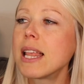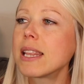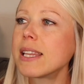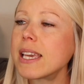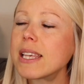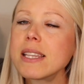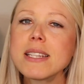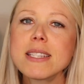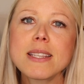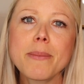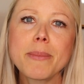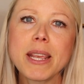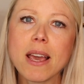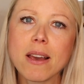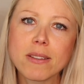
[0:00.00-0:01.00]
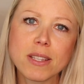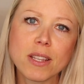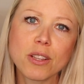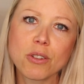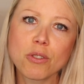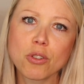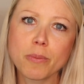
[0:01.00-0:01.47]
likely somebody else in
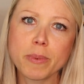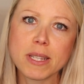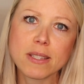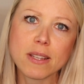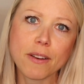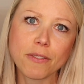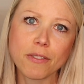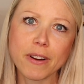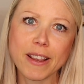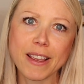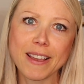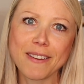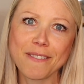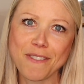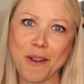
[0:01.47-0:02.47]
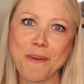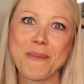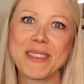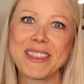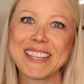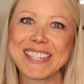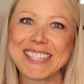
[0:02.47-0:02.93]
the group is suffering from
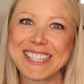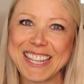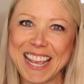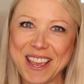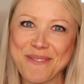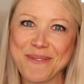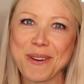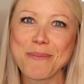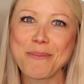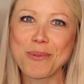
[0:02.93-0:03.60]
the same